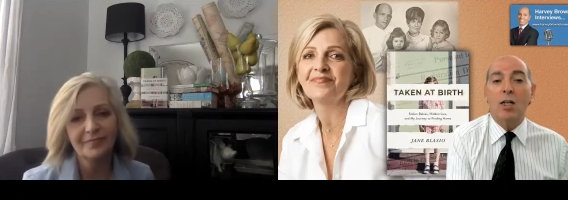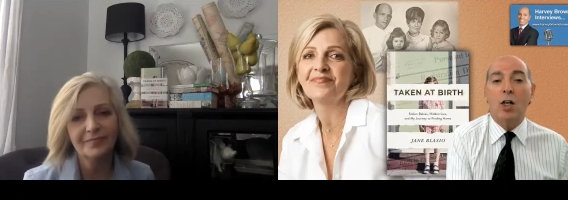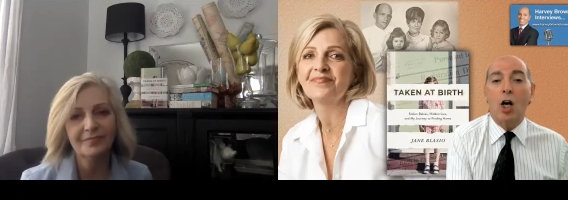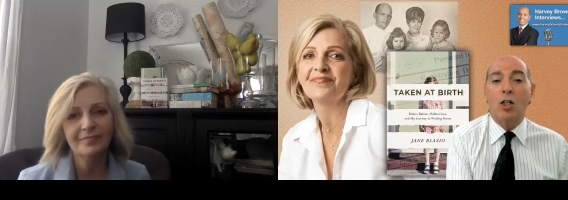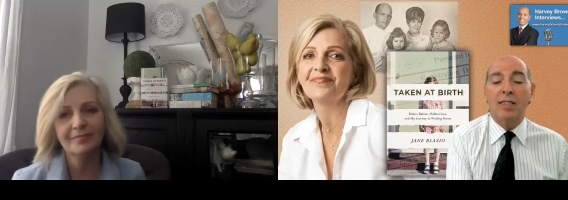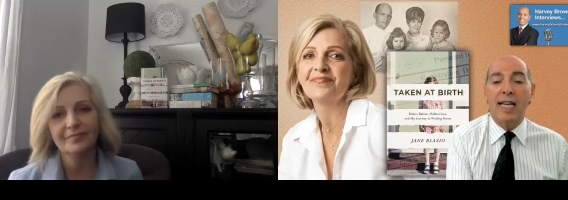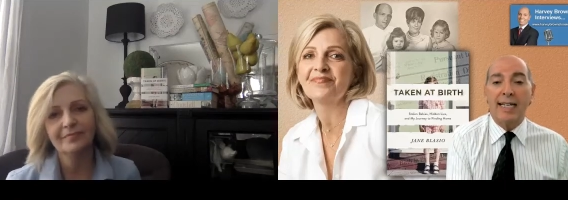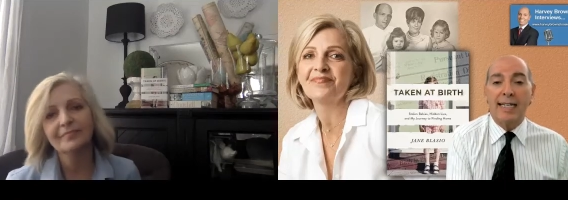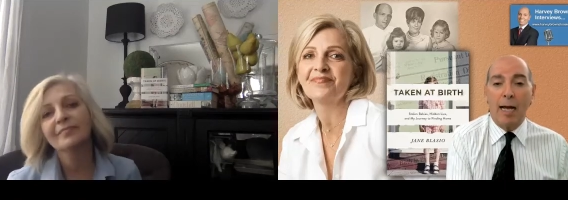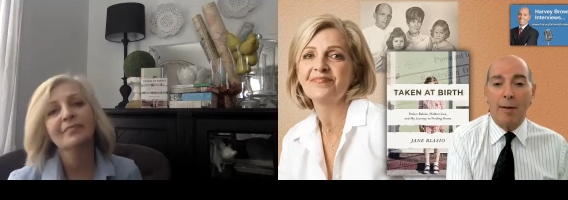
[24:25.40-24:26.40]
Speaker 1: called
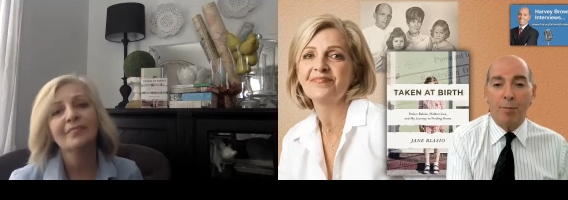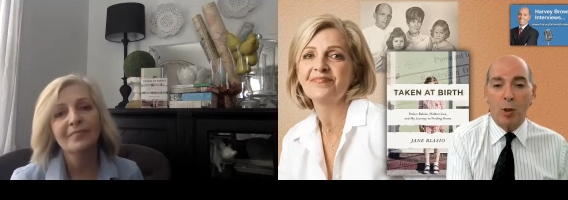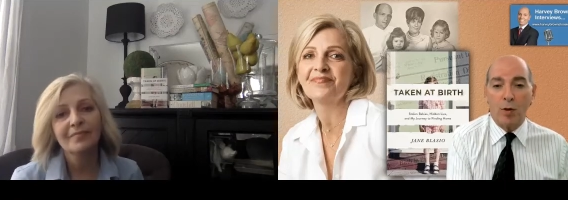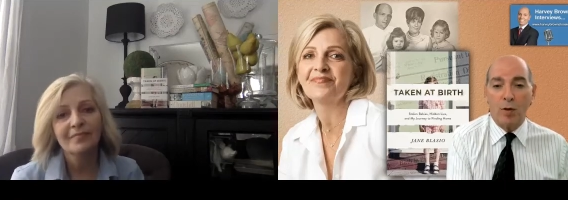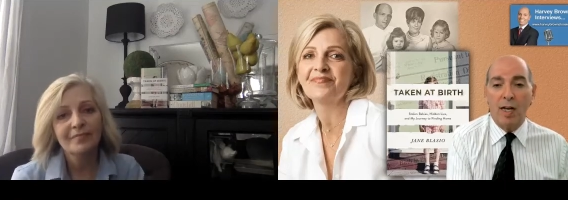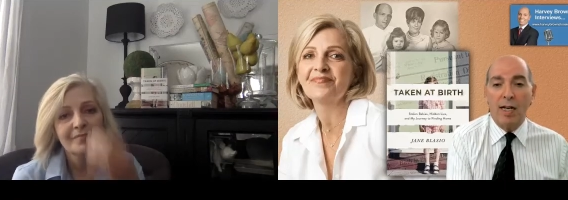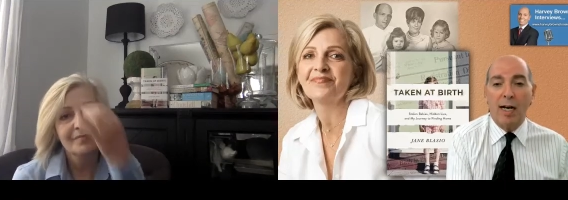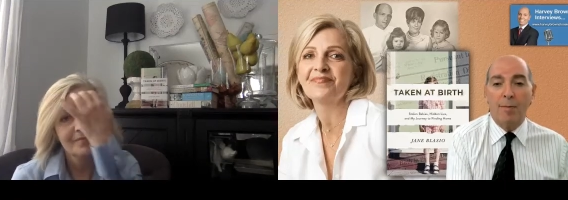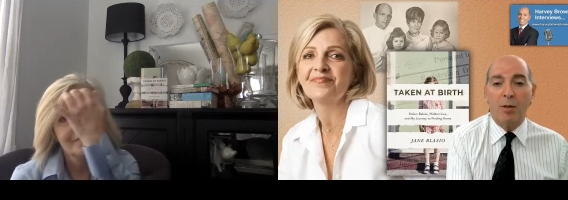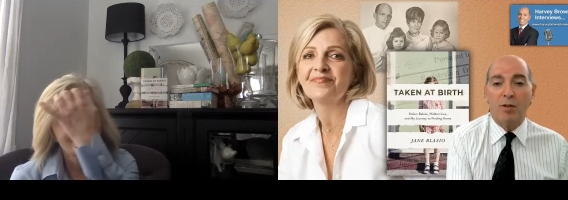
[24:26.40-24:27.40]
Taken at Birth
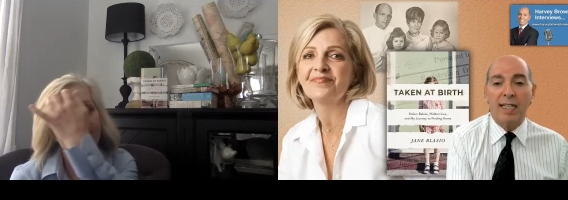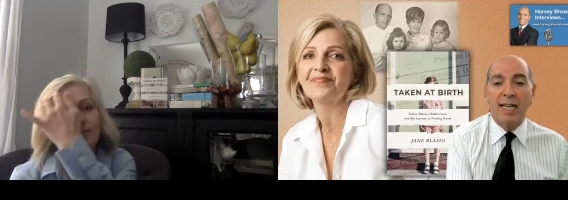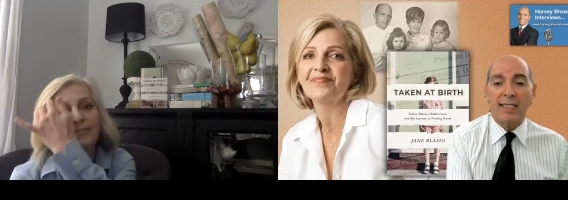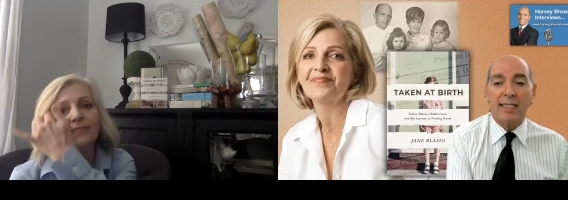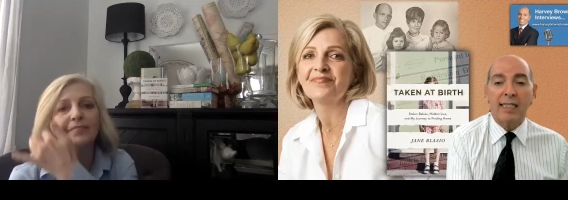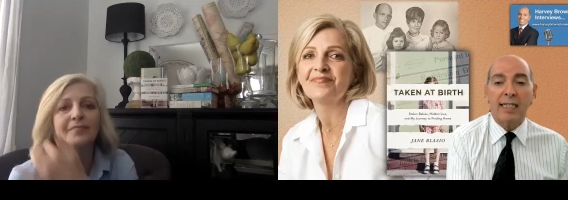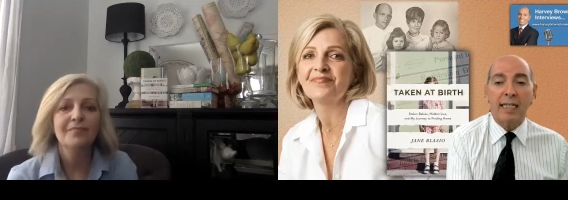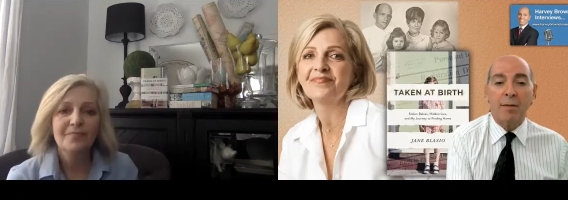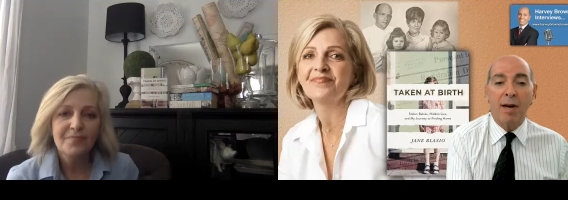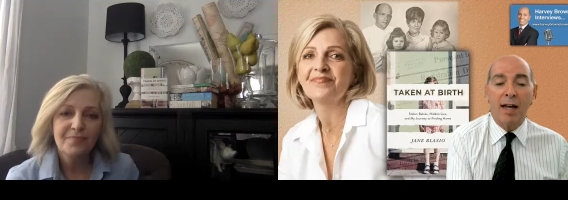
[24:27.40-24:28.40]
about the Hicks
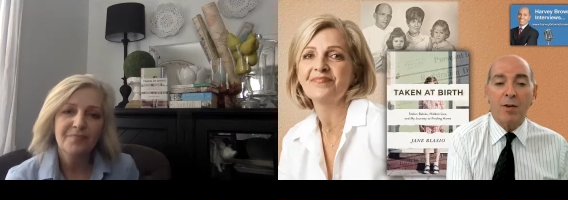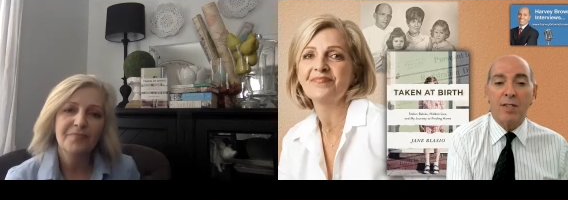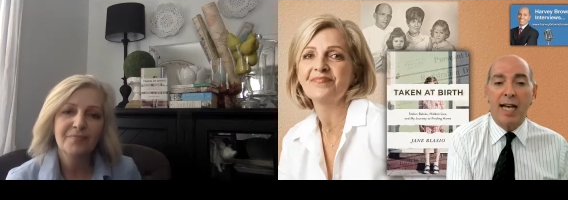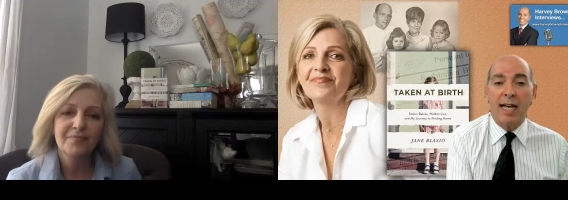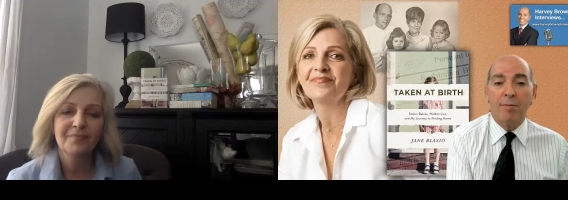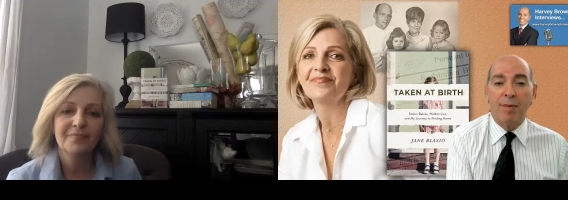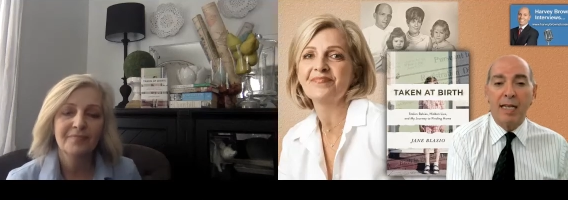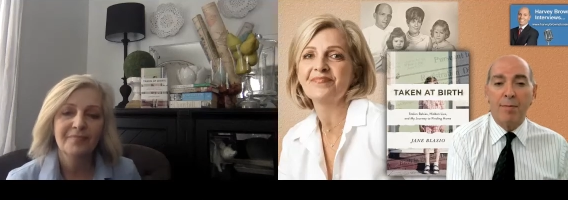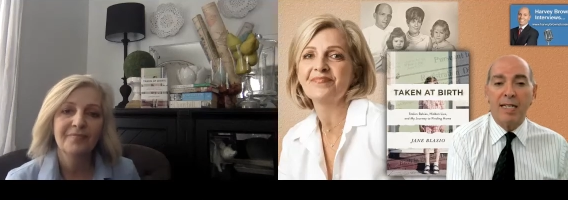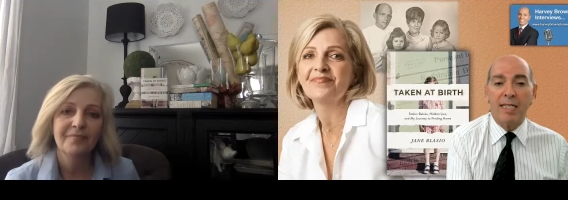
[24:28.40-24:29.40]
Clinic mothers and
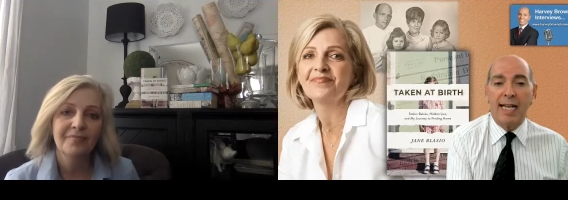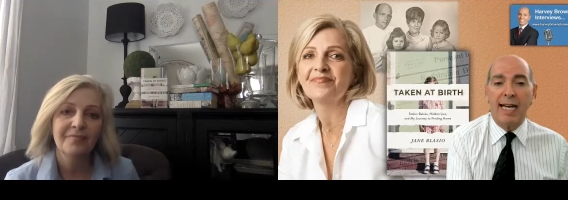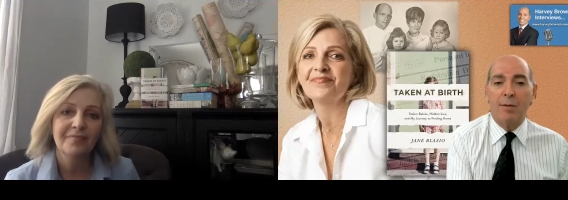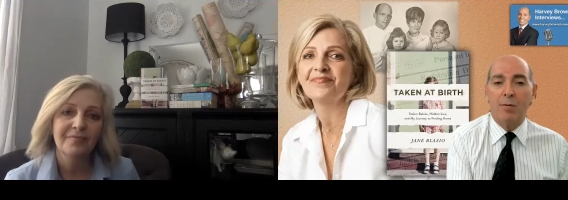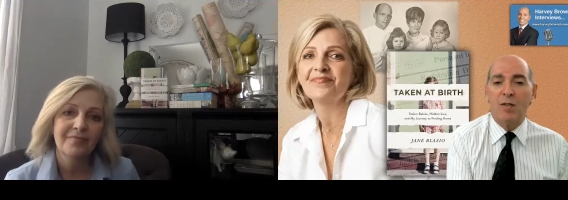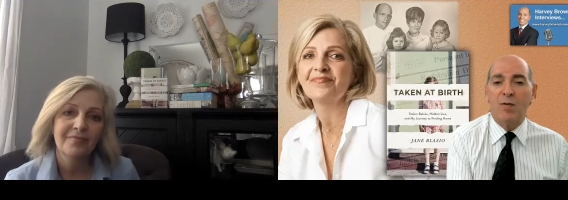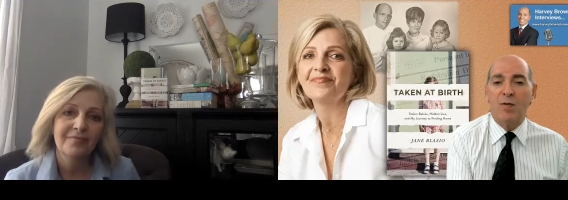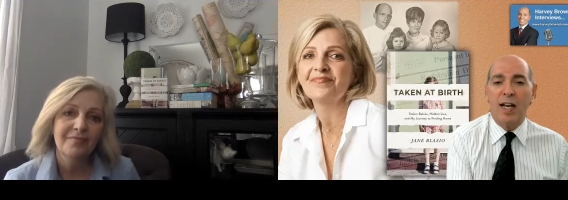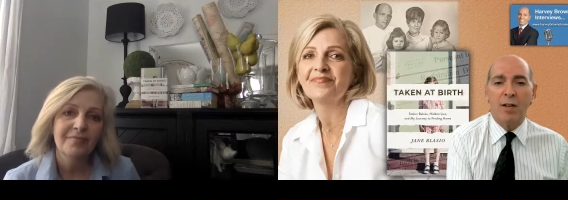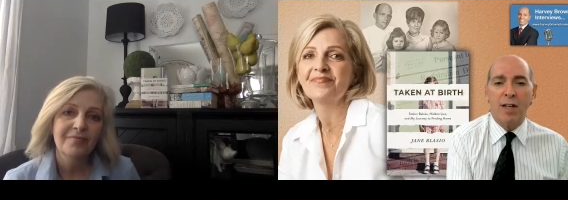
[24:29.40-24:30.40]
babies. And it was
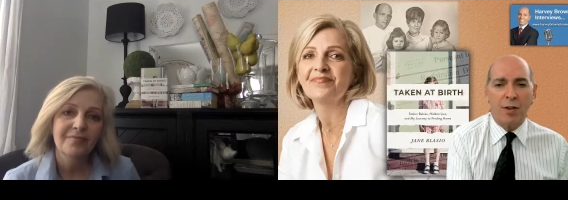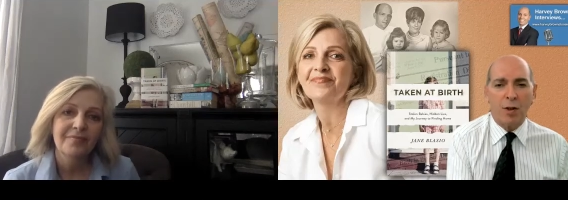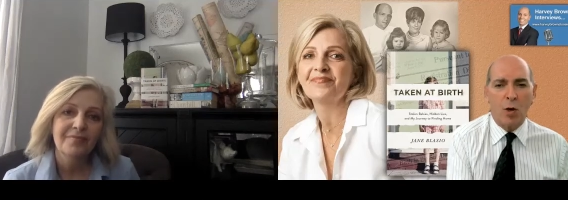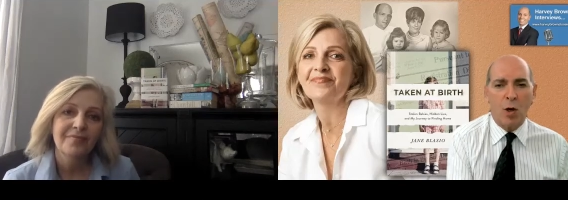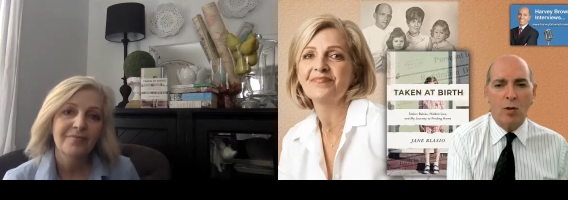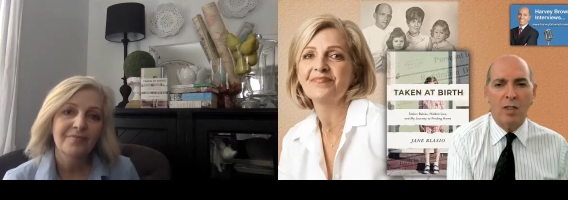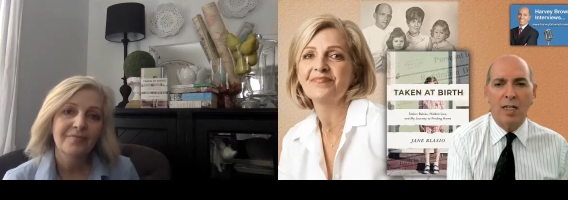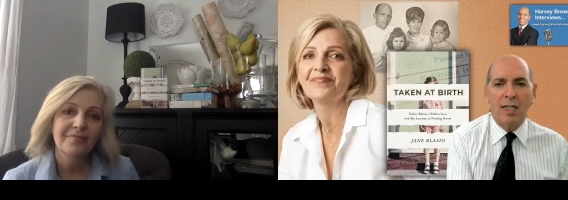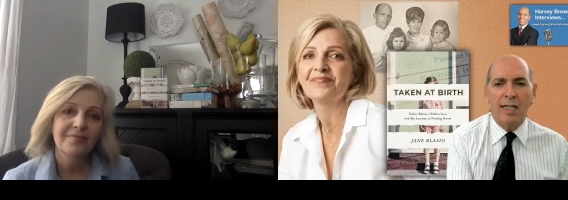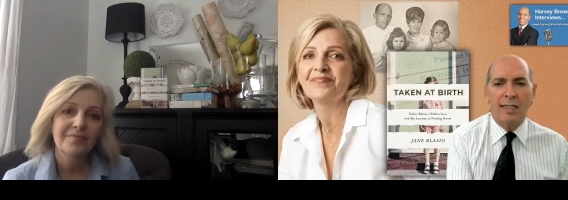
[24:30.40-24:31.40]
very thorough.
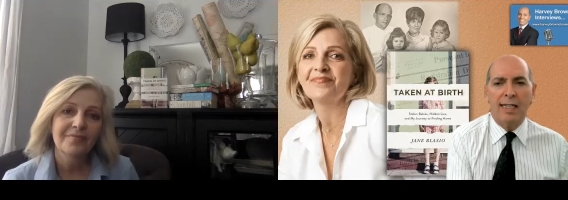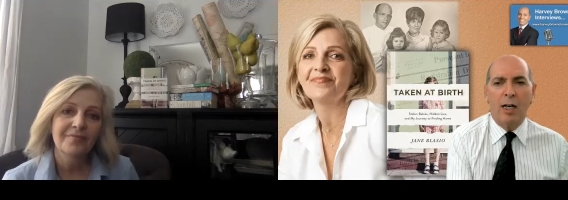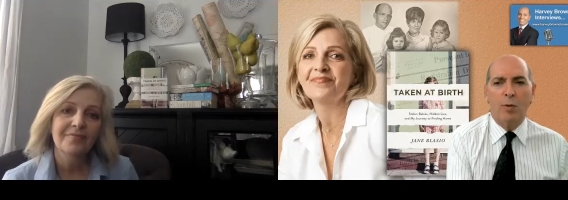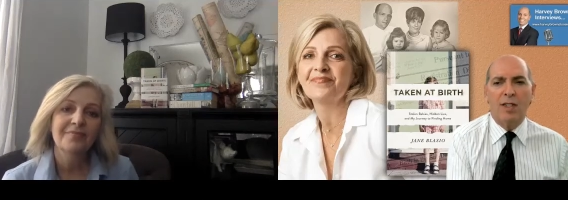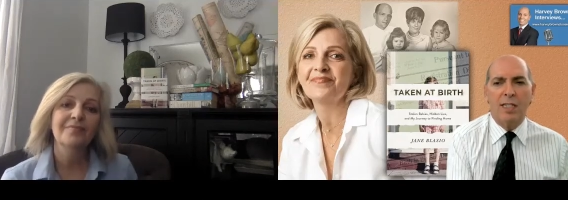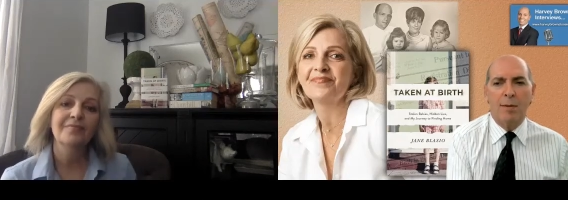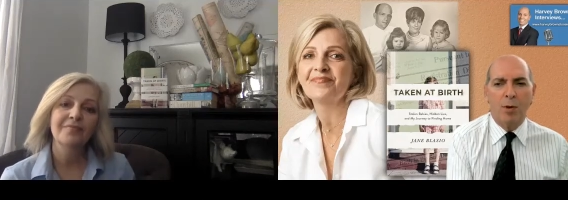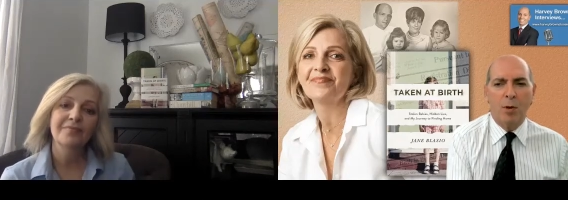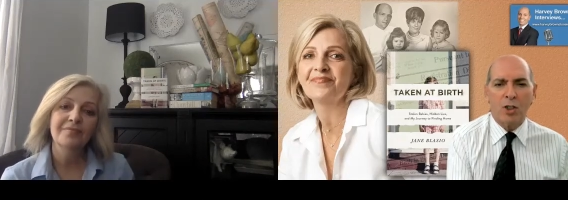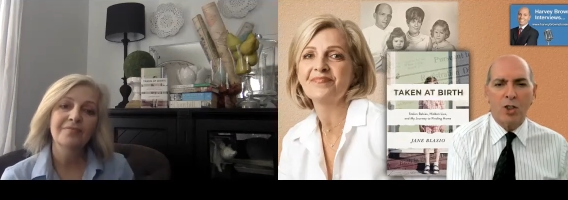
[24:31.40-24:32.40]
It dealt with the
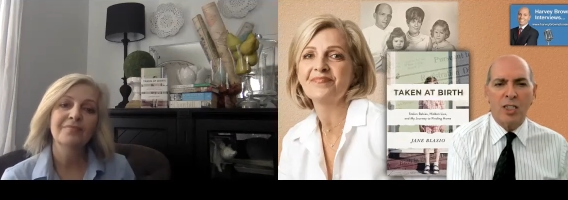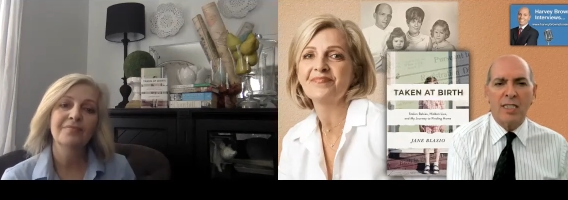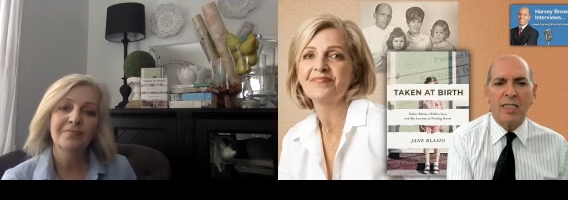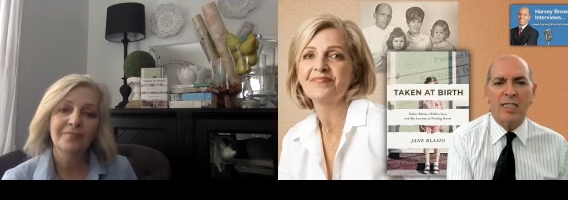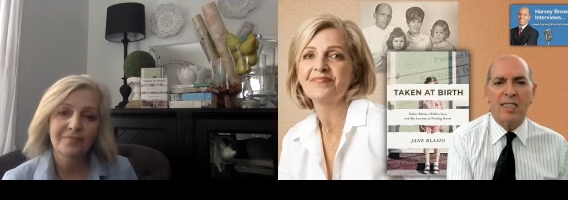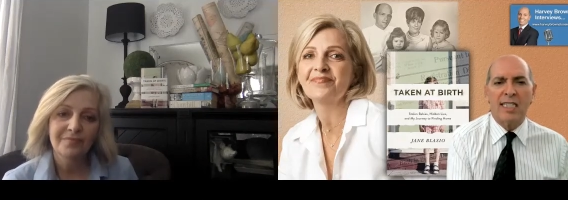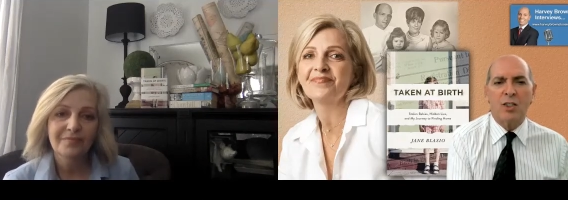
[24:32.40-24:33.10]
abortions, the